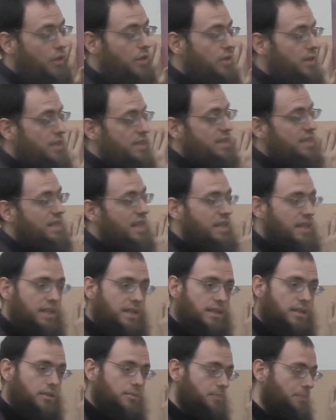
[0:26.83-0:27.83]
the Sanad.
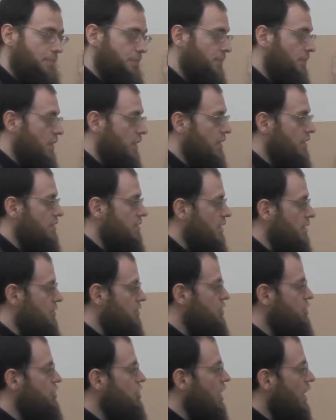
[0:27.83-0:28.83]
It is a
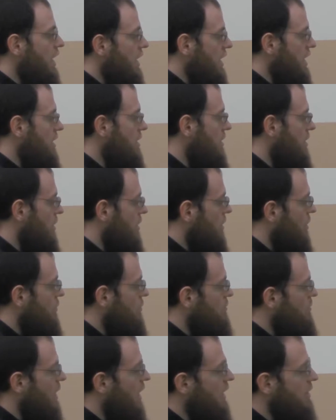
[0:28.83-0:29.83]
chain that goes
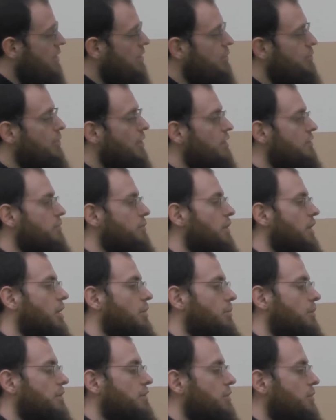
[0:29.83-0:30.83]
back to the Prophet
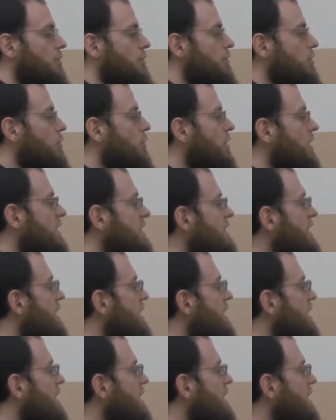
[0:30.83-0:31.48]
Muhammad. So if you want to say